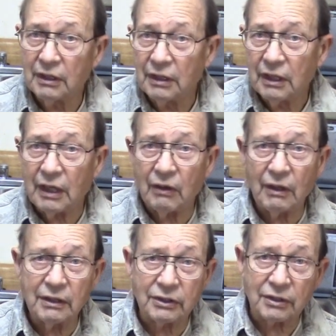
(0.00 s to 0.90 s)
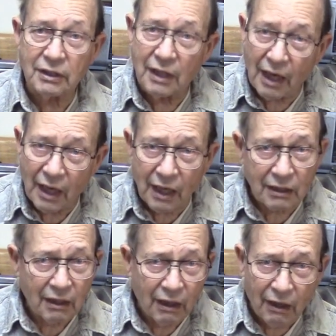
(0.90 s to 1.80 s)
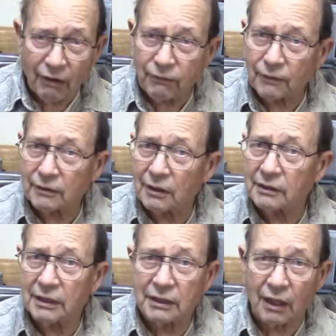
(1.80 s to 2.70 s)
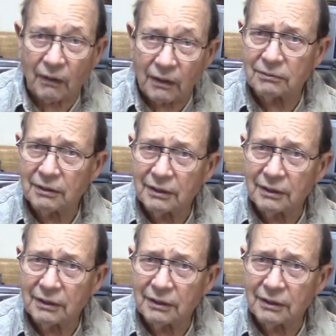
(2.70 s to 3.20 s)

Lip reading: hearing this god-awful turkey calling.